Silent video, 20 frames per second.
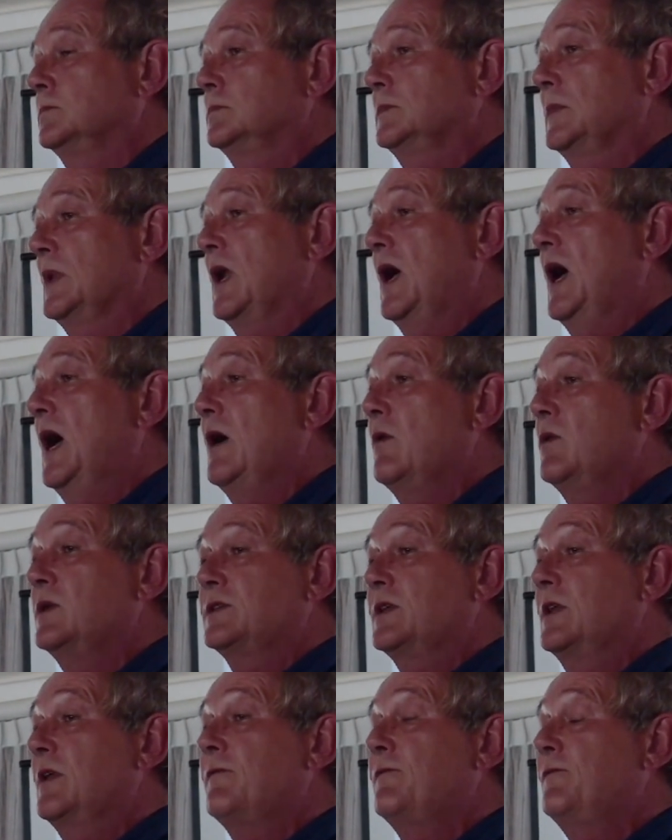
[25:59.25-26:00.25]
but I'm still
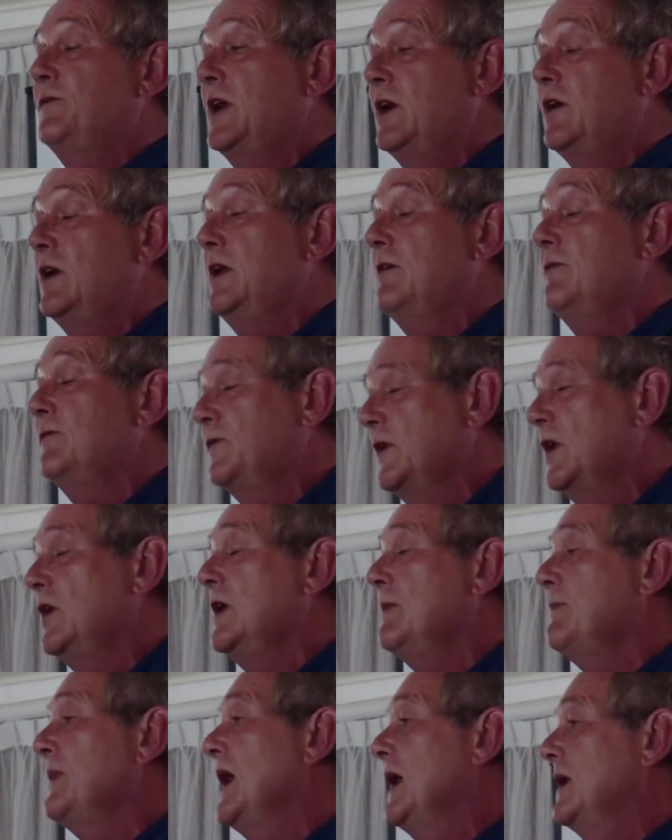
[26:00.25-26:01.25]
studying, I'm still trying to
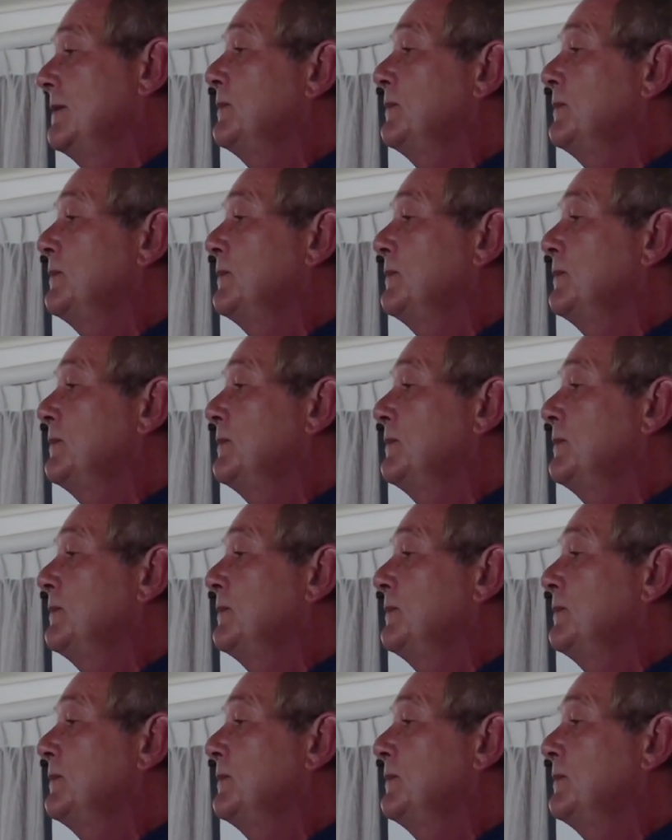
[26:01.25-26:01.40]
find